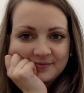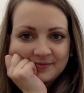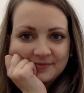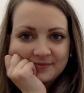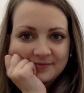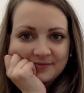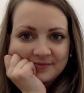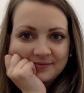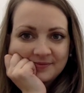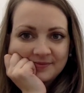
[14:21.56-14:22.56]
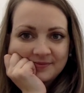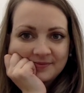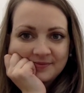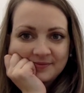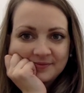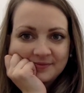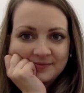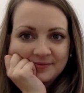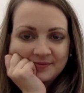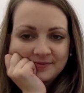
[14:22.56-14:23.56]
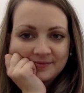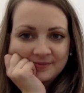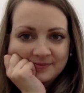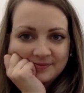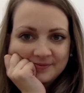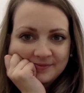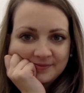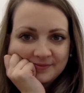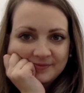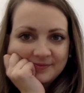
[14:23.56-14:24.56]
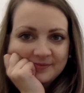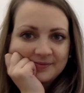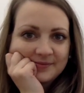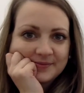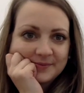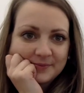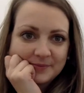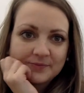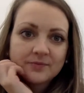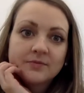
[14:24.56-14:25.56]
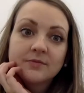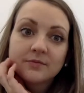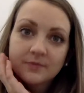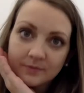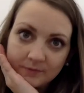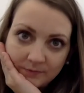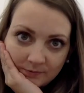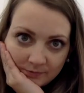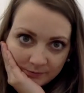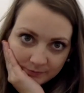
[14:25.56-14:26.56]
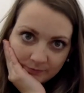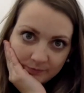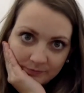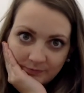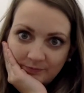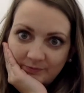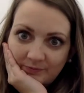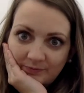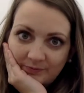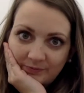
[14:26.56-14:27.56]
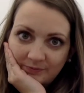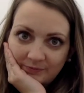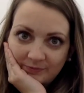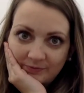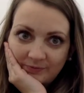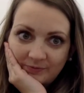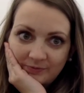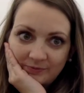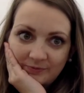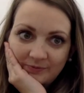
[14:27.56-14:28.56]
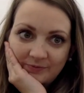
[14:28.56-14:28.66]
The person shown says nothing.